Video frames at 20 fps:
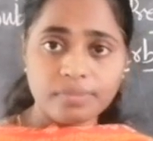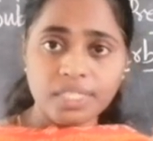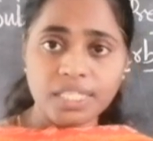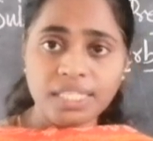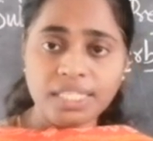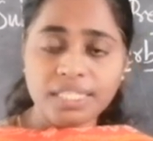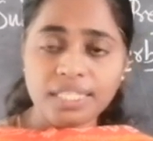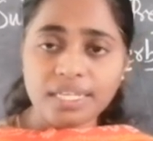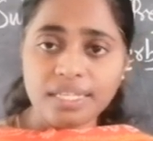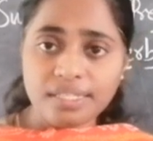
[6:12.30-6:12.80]

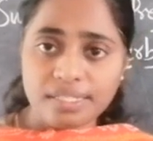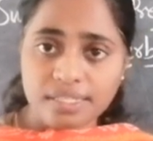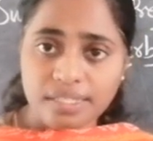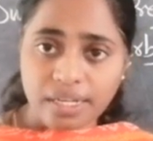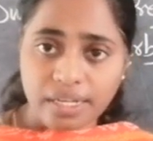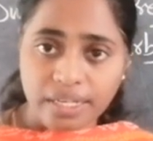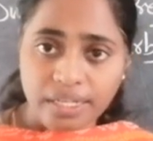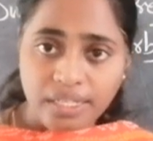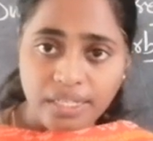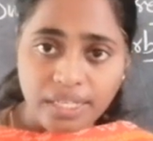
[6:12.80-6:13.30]
Geeta is
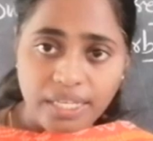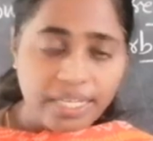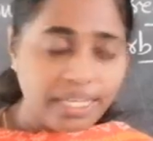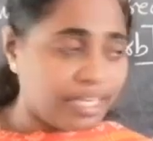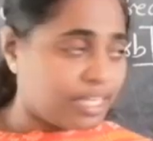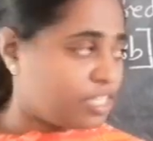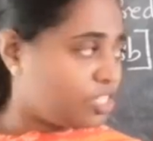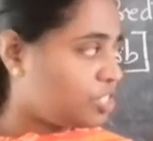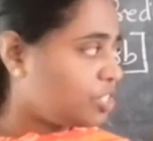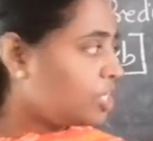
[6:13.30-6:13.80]
studying
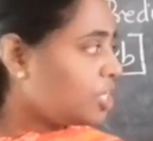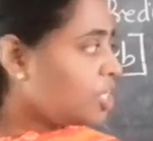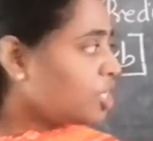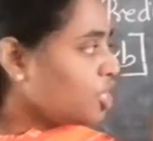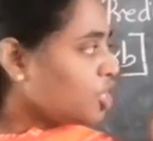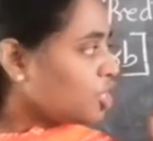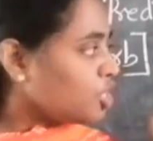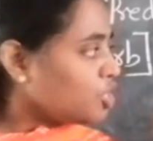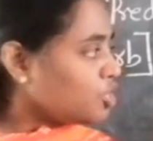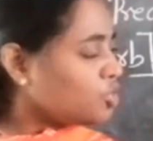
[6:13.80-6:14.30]

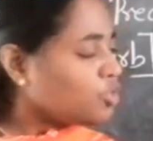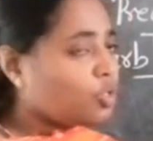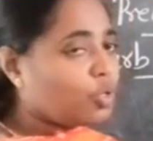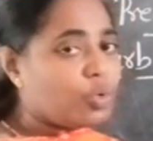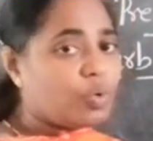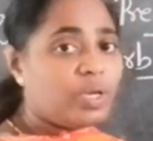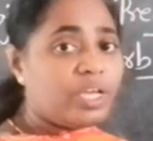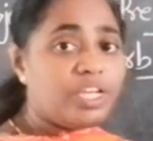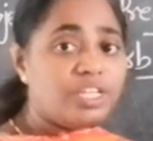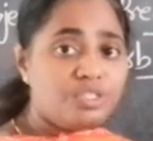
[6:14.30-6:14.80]
English.
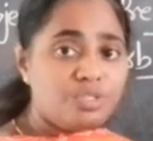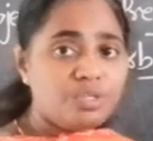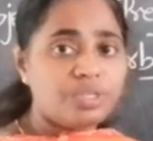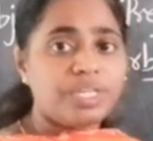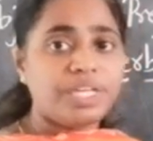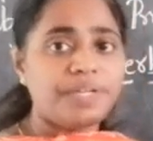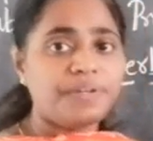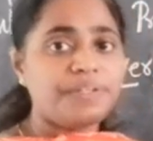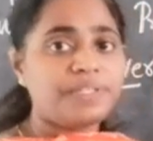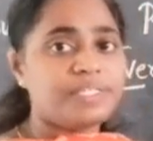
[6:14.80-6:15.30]
So,
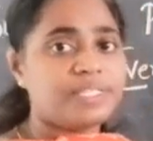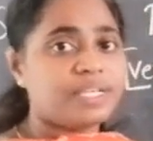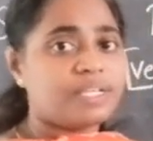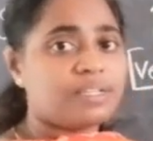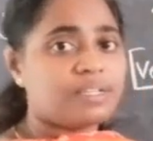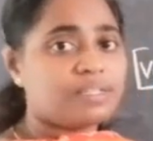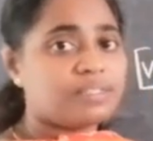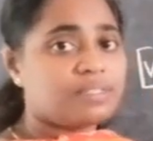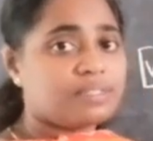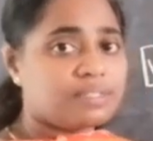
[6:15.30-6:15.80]
interrogative
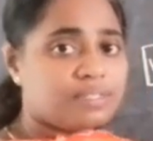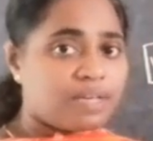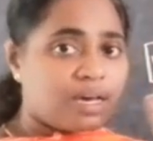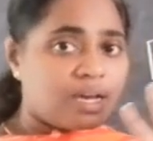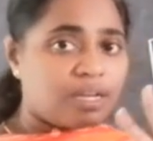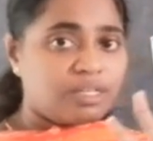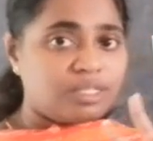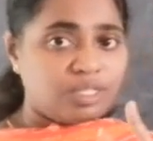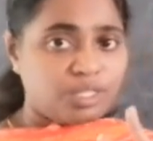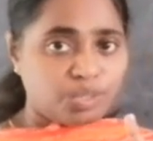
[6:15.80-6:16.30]
sentences
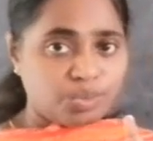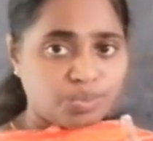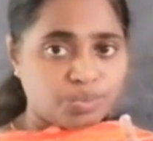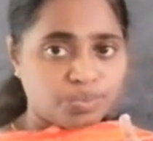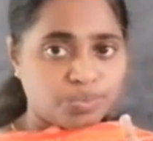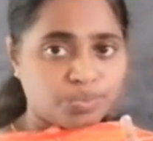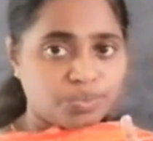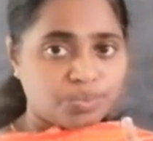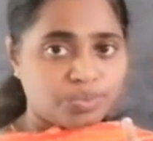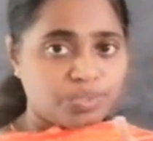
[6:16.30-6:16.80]
are
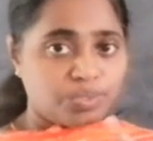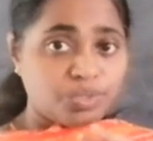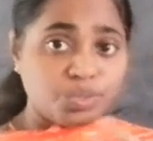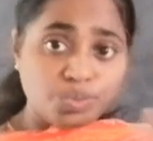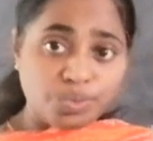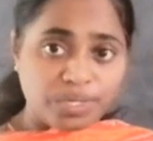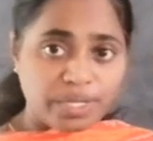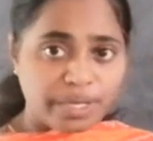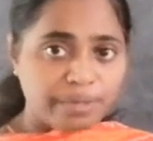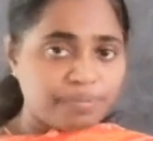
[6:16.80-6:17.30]

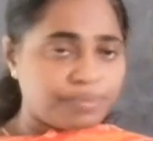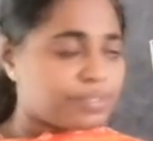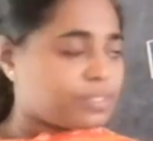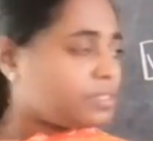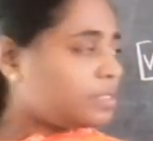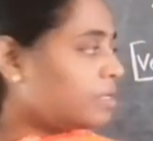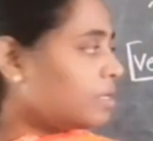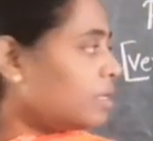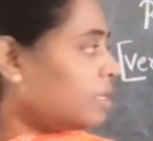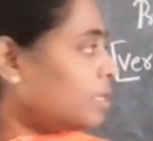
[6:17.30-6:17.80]
two types.
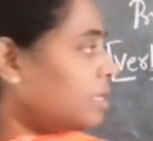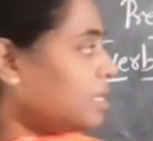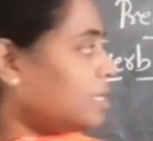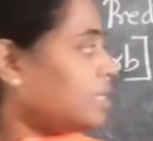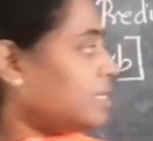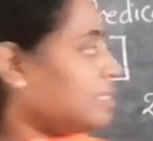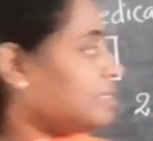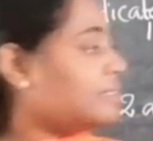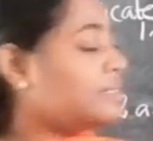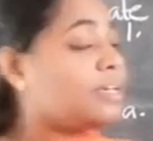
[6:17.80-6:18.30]

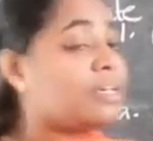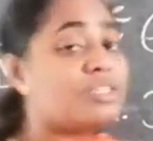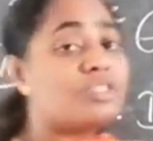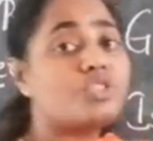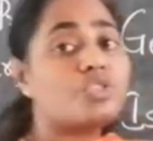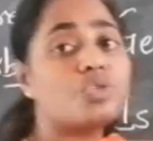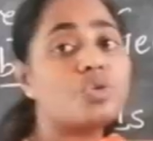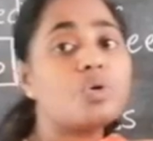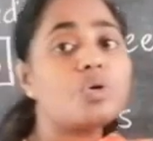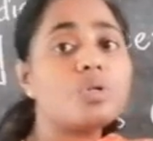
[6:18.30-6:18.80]

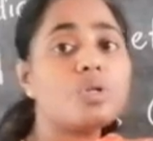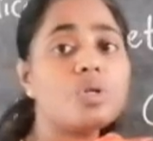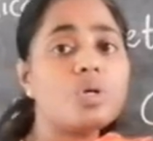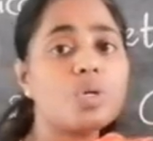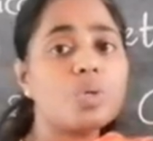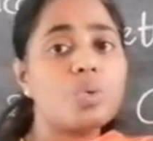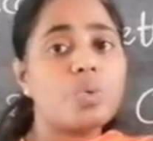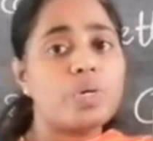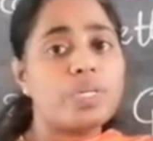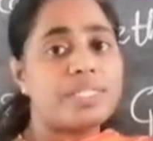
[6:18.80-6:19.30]
Yes or
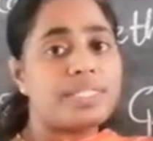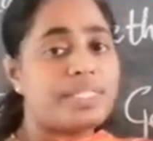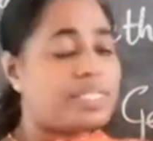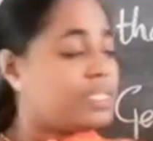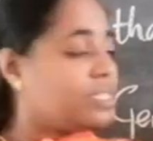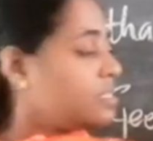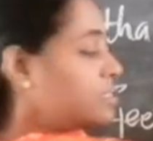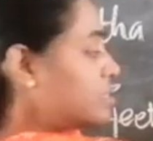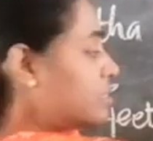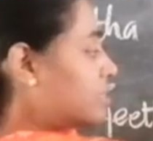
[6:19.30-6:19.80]
no
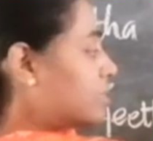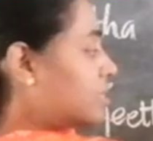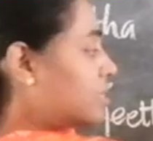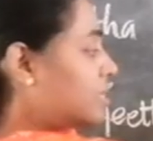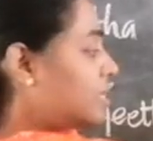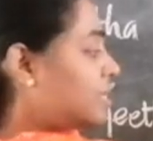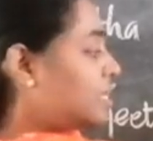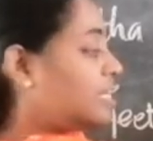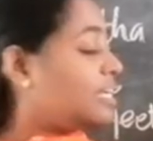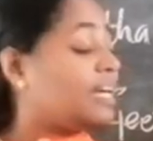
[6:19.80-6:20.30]

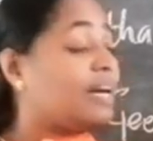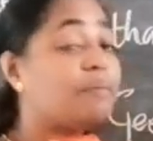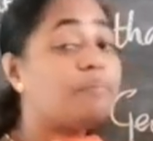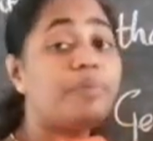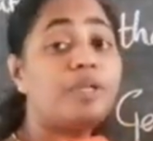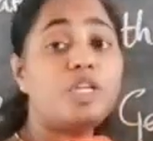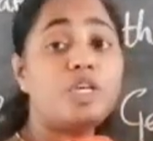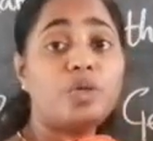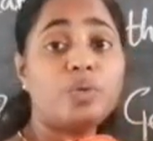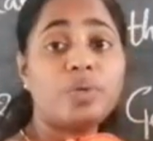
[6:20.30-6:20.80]
question,
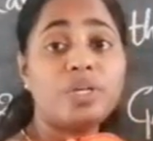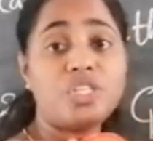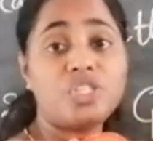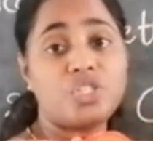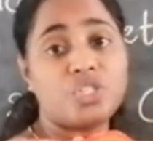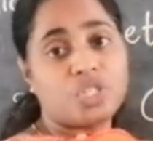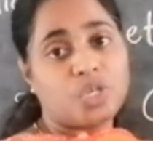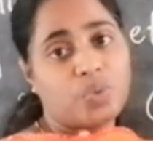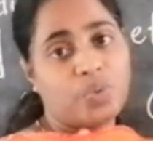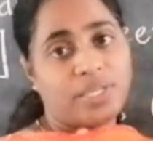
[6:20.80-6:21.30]

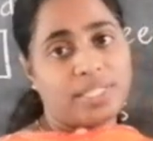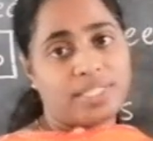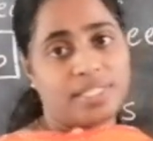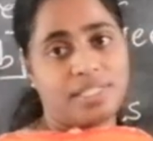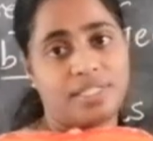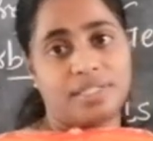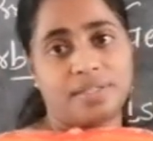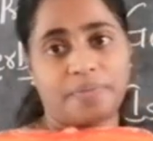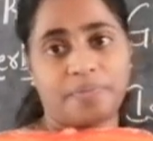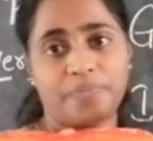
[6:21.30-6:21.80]
WH
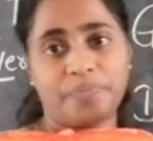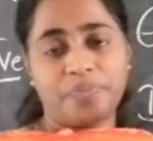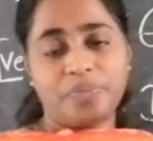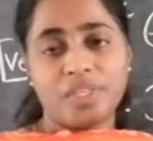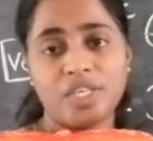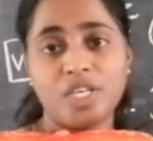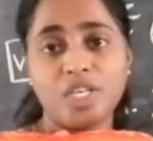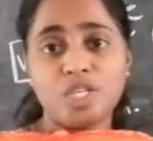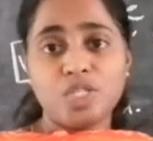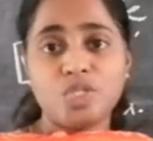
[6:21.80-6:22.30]
question.
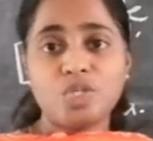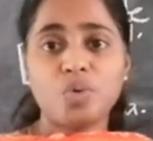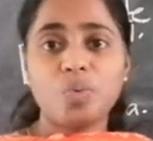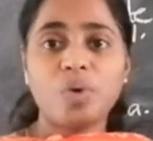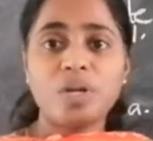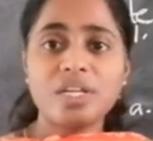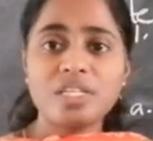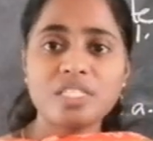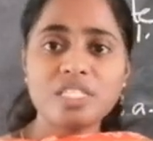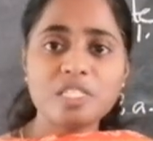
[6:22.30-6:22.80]

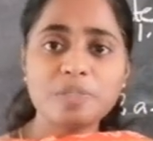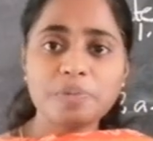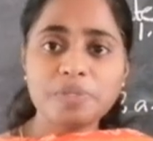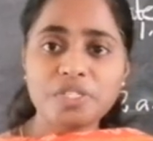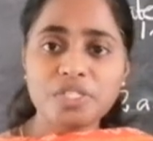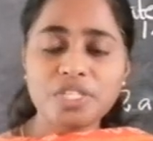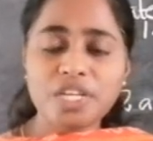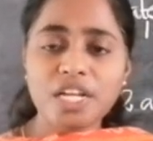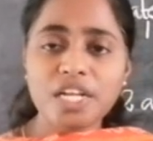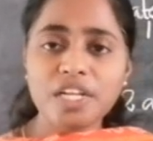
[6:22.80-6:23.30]
So, what is the
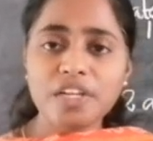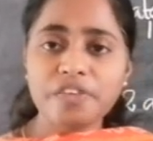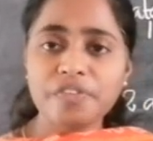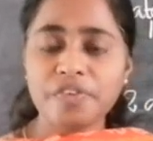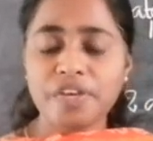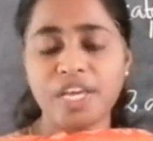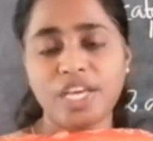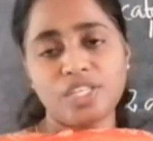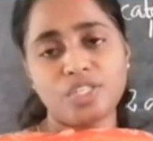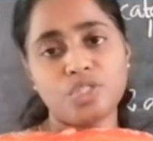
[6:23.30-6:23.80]
specialty
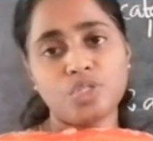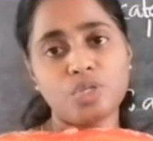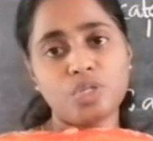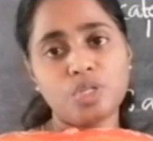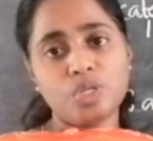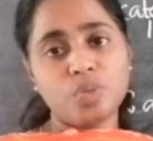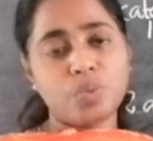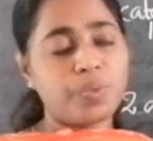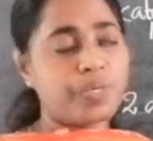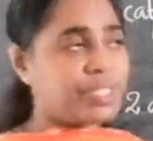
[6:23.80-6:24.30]
of yes
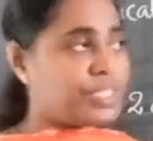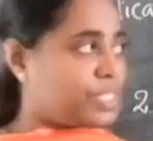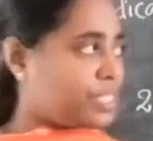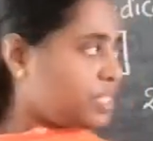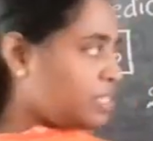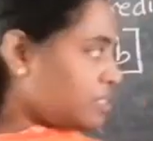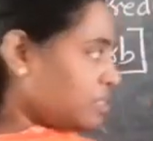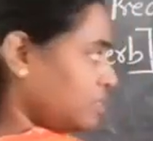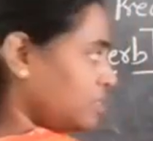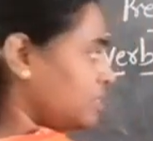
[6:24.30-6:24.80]
or no
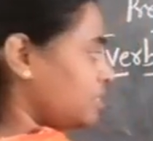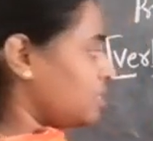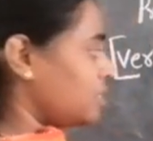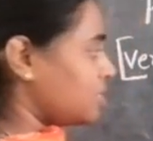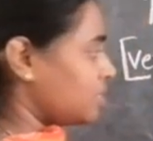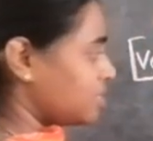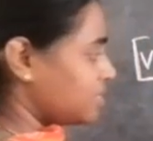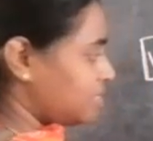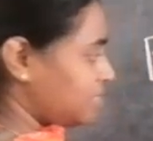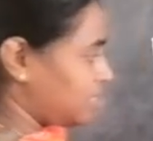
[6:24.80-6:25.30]
question?
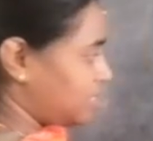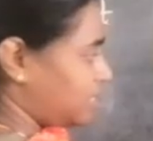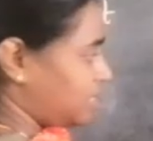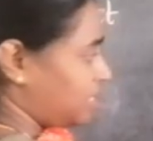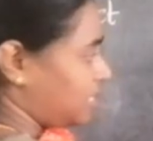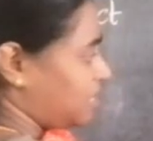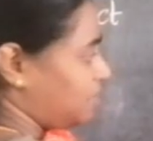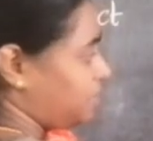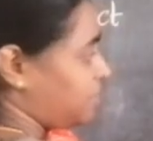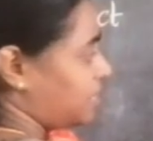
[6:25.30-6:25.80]

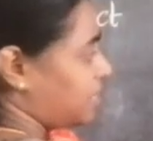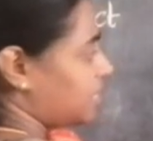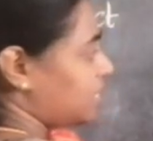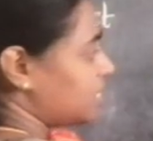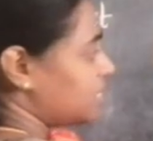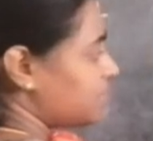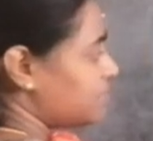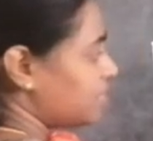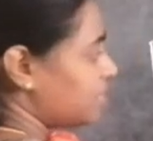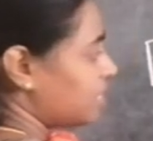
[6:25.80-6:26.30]
See, it
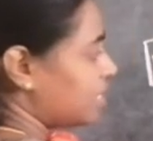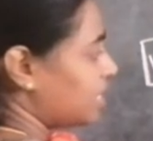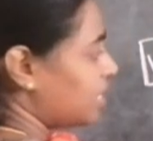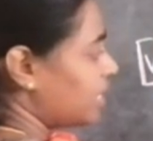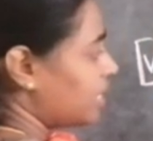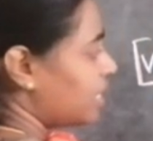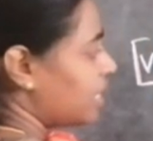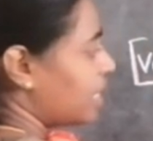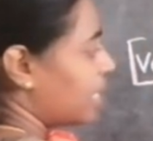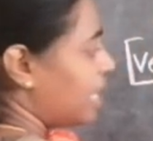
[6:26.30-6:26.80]
begins with
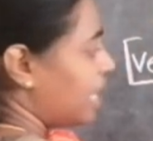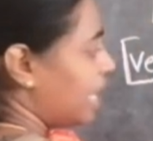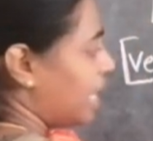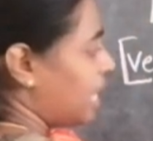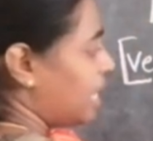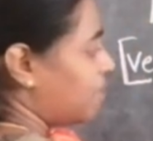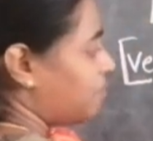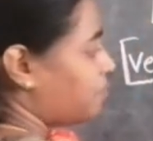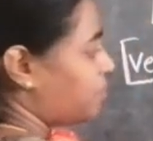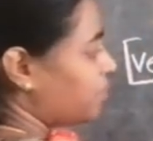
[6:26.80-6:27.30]
a
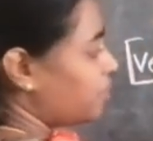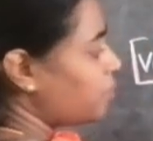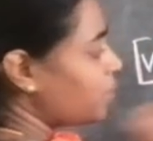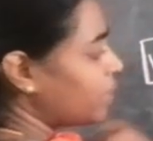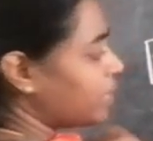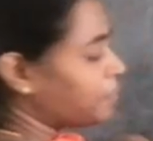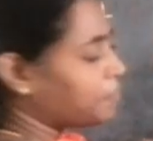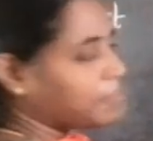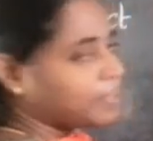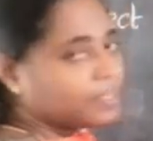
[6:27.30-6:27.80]
helping
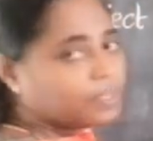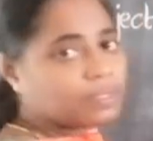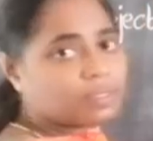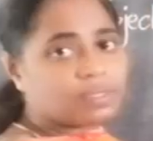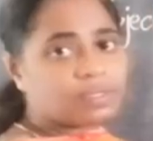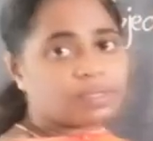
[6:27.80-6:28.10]
word.